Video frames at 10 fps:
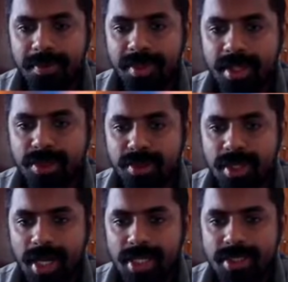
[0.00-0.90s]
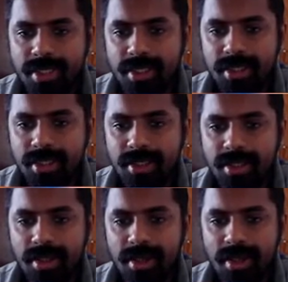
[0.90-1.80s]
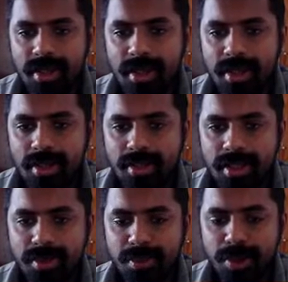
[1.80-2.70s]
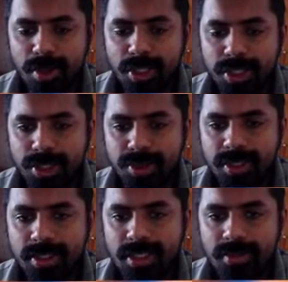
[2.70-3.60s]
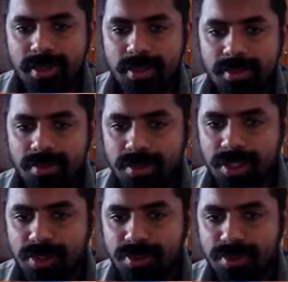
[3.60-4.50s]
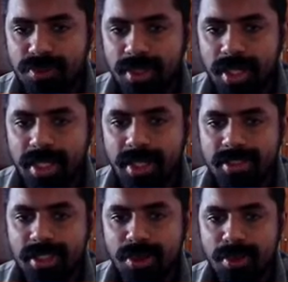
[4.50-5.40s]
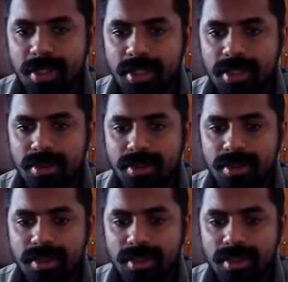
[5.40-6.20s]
They do castle, then pawn into e7, which attacks the queen and rook.